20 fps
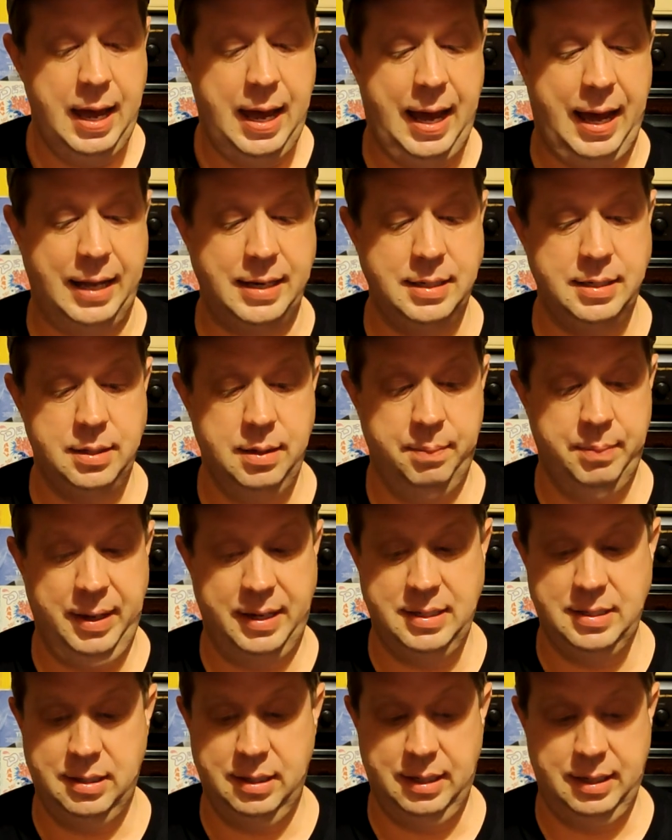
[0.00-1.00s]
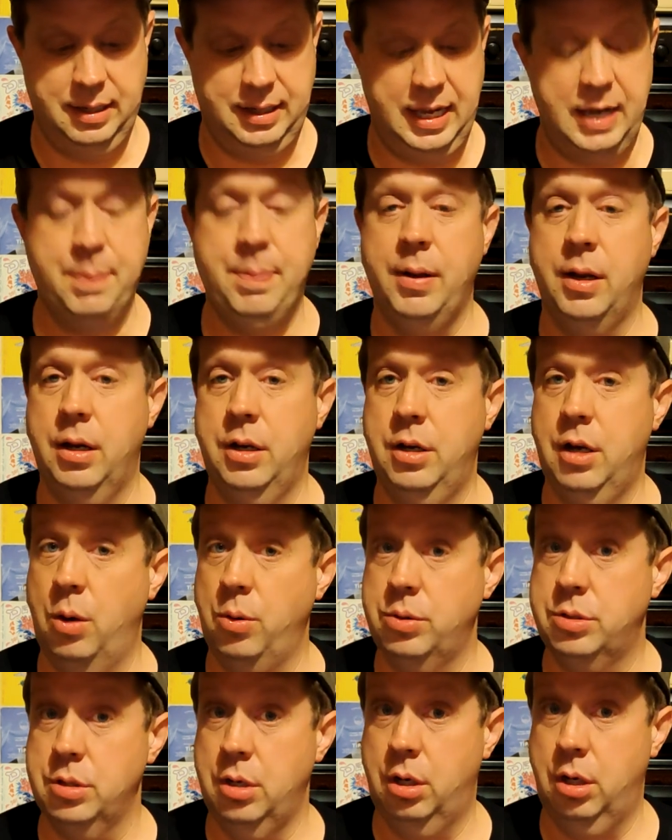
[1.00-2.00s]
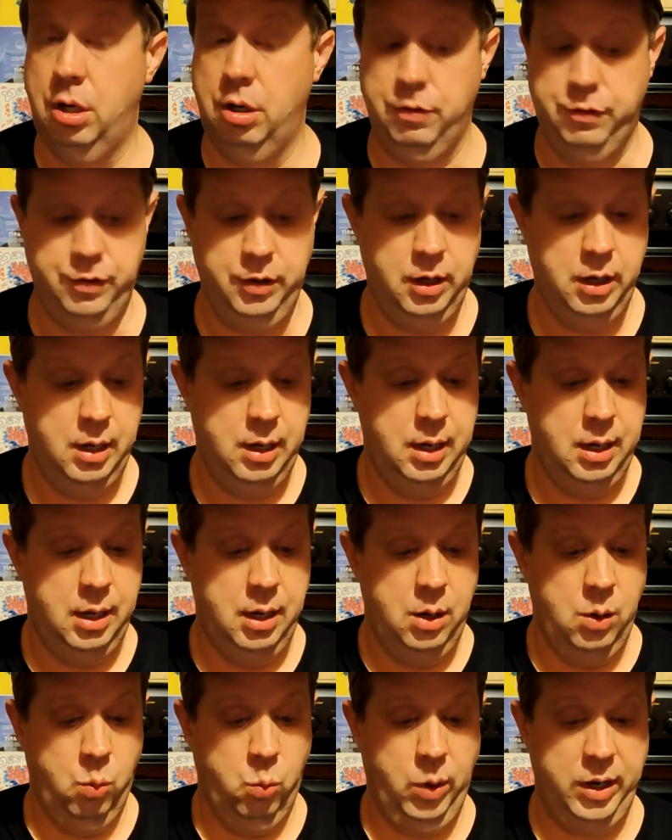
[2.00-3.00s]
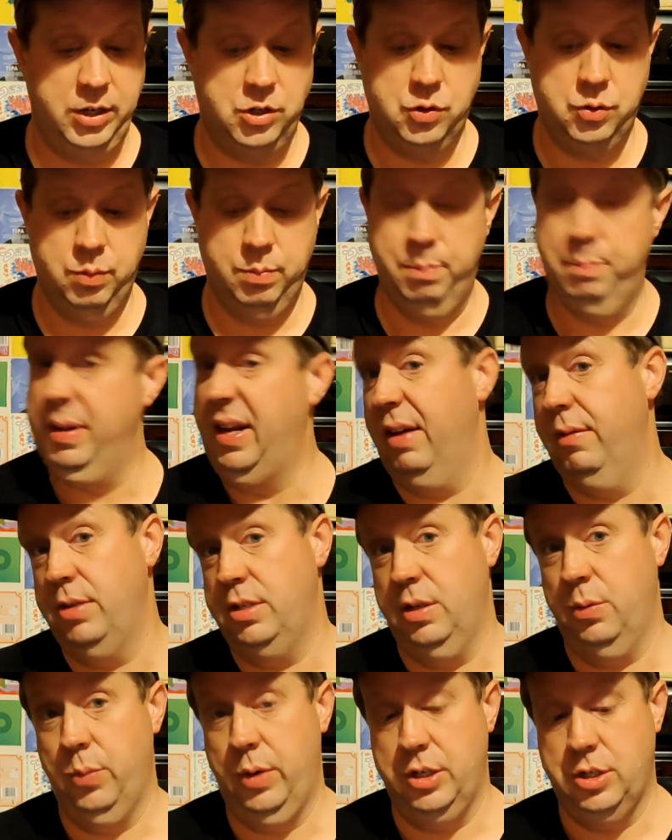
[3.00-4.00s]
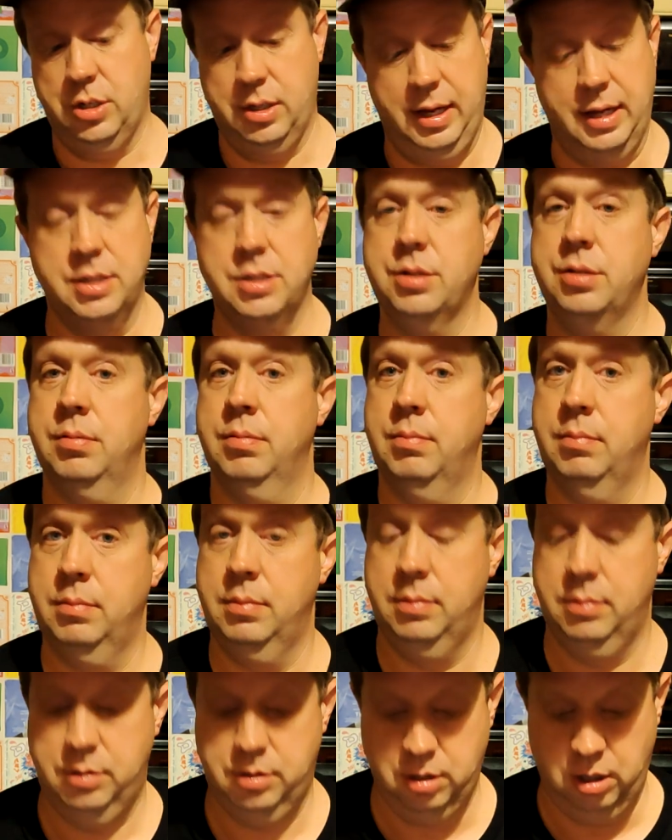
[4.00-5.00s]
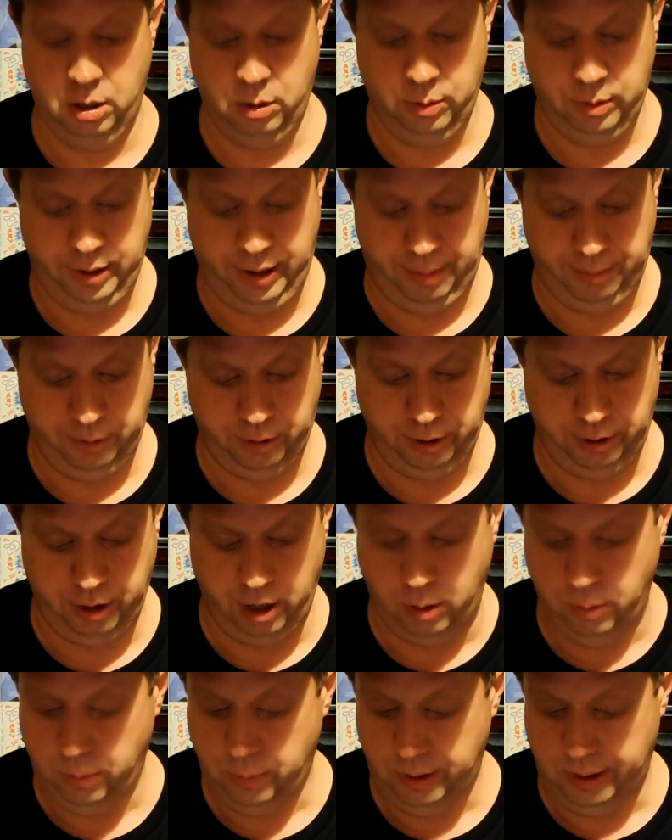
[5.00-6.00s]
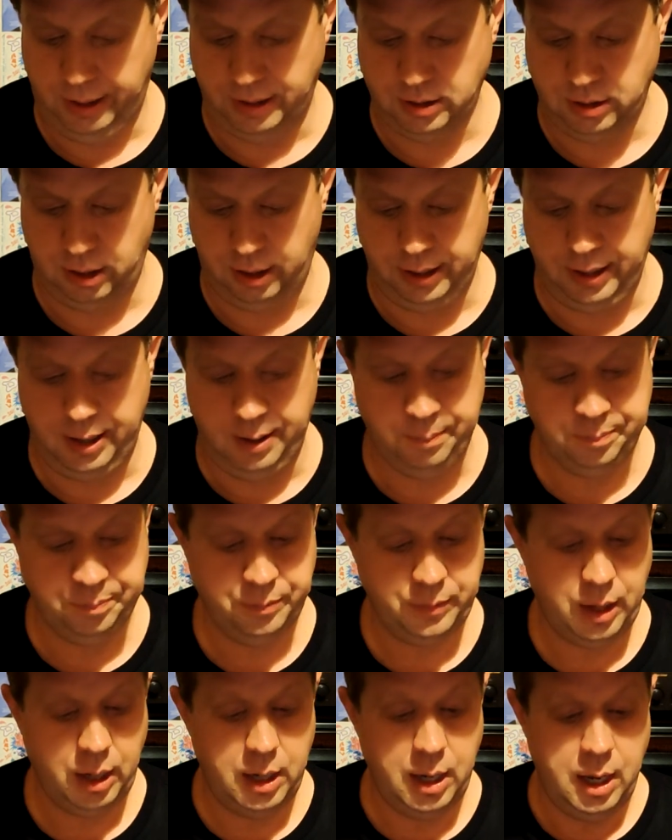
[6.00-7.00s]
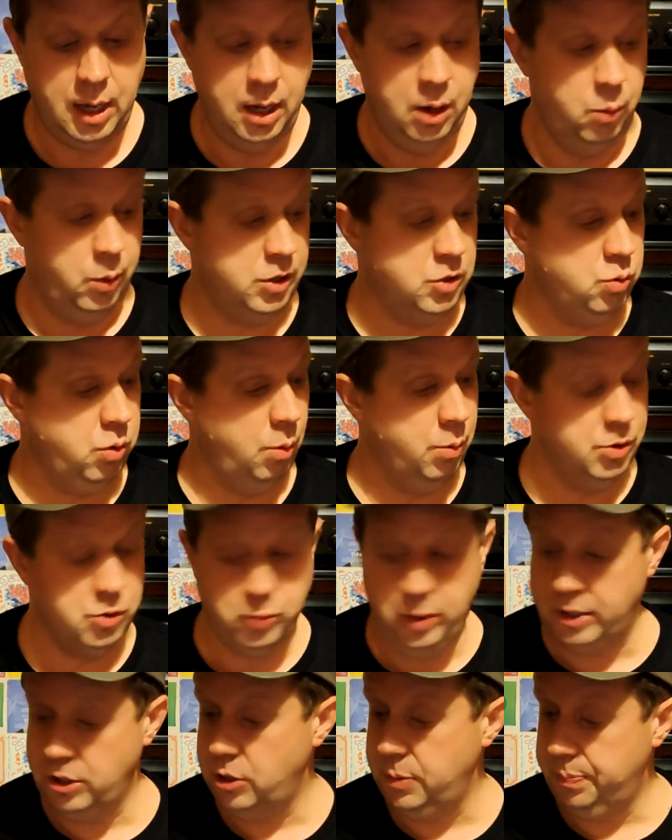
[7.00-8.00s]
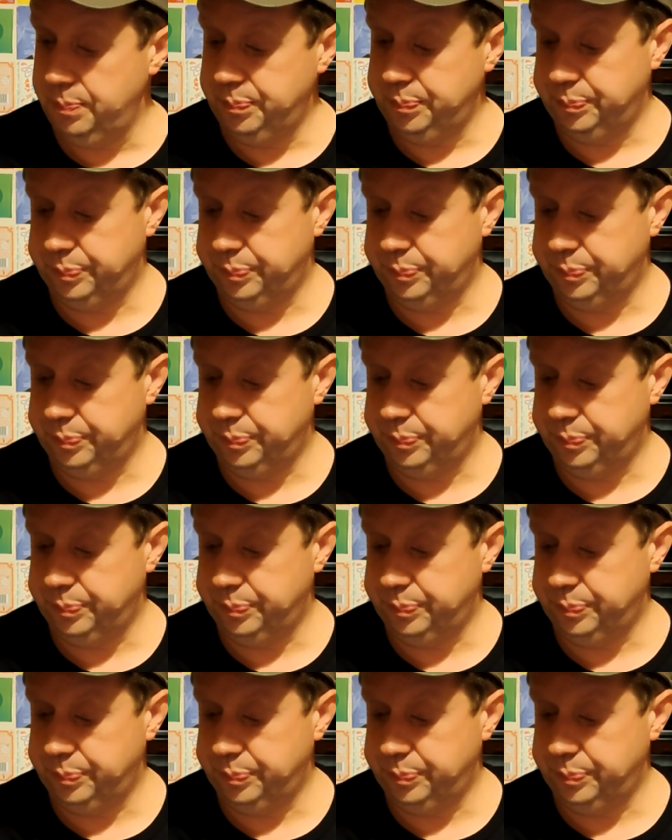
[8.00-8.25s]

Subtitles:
and basically keep a note of which beer is in which glass. So I'm going to know when I ask her later which one was which.